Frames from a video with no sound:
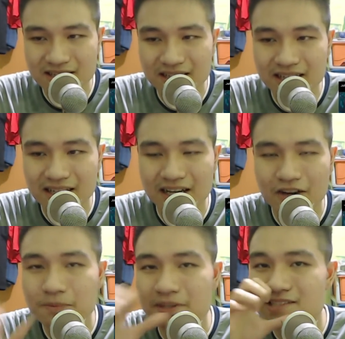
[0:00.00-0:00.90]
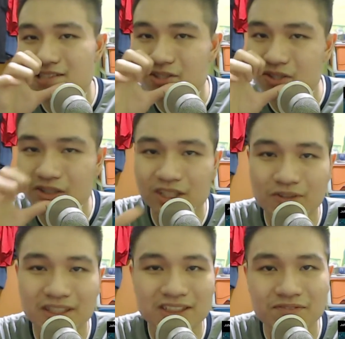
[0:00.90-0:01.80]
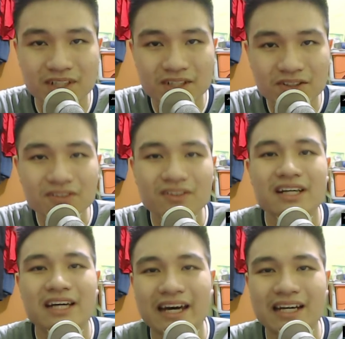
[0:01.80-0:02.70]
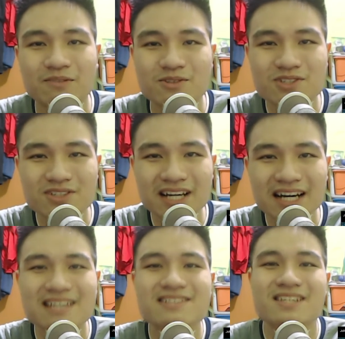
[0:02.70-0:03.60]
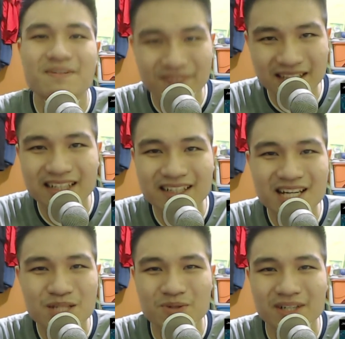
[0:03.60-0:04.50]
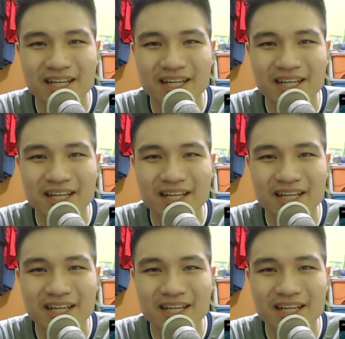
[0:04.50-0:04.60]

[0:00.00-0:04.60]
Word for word: Uh, I hope you guys enjoyed this Russian video, and I will see you guys in the next one.